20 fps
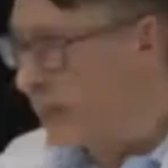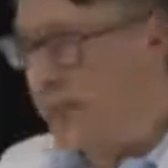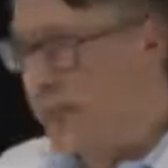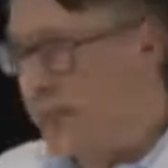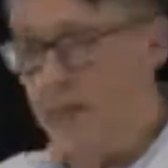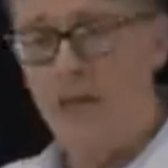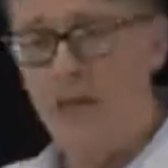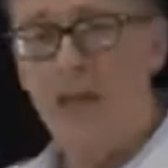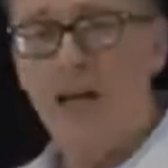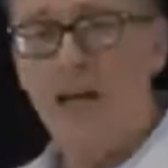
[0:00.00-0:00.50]

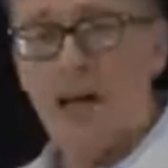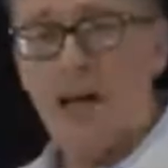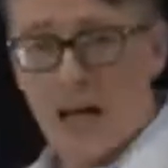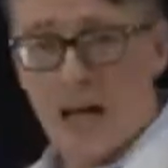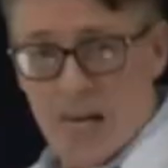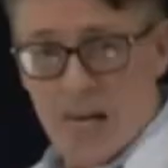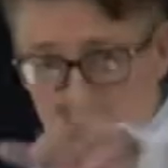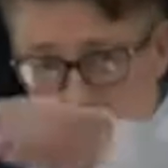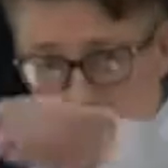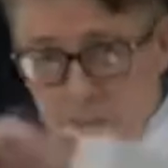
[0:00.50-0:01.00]
me,
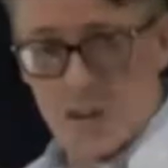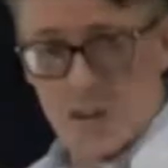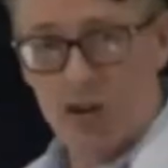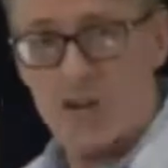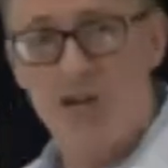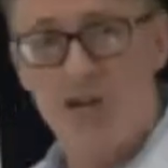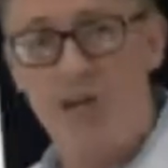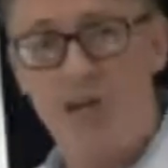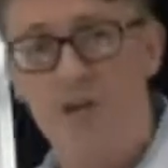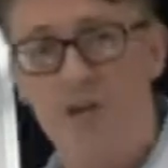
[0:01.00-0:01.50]
and I'm going to
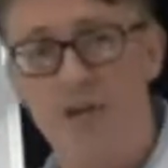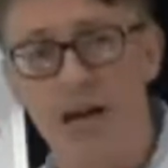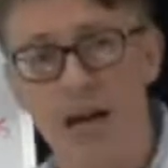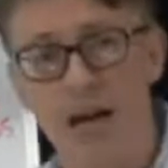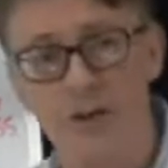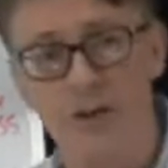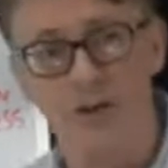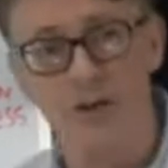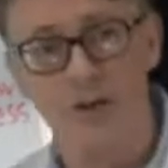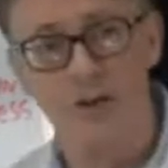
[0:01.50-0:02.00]
show you
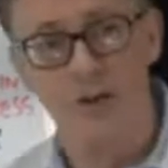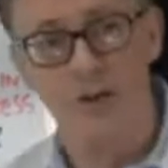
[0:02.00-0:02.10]
how to